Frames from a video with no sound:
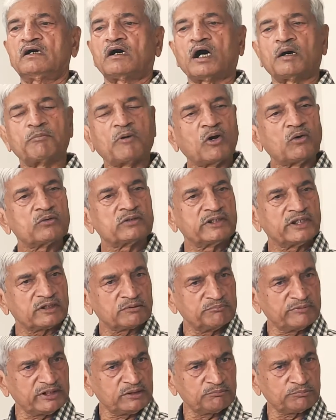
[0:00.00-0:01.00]
about
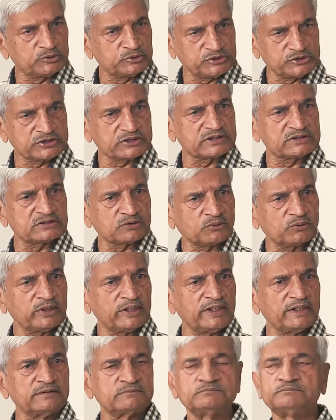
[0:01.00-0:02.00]
their mean positions
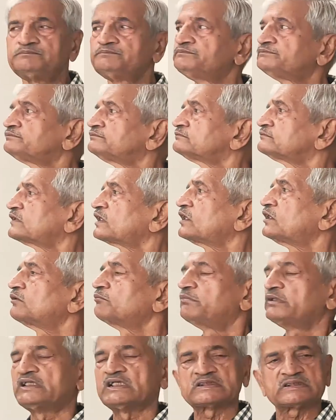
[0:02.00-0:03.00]
only,
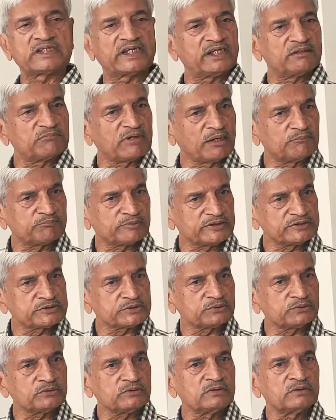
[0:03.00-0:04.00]
with the same
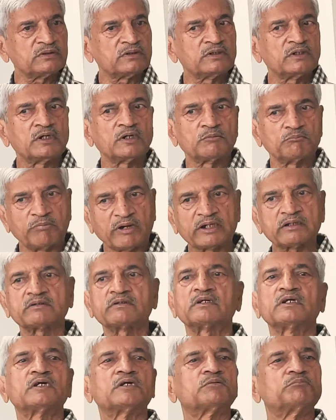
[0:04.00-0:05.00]
amplitude but
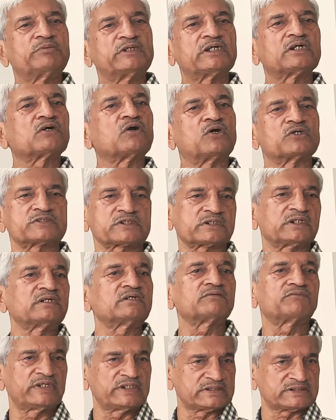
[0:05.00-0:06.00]
with a
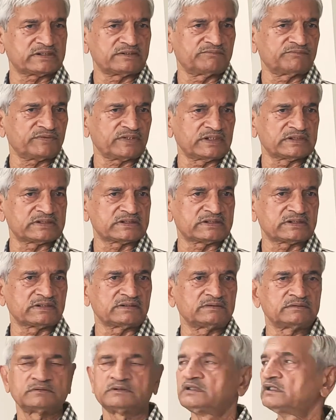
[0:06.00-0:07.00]
constant phase difference.
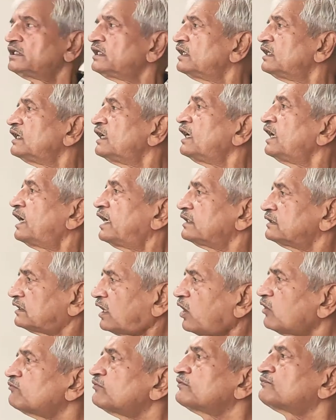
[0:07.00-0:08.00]
And
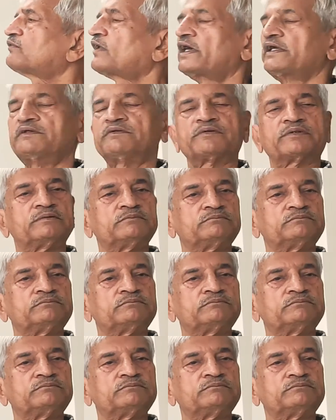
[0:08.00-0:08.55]
now we find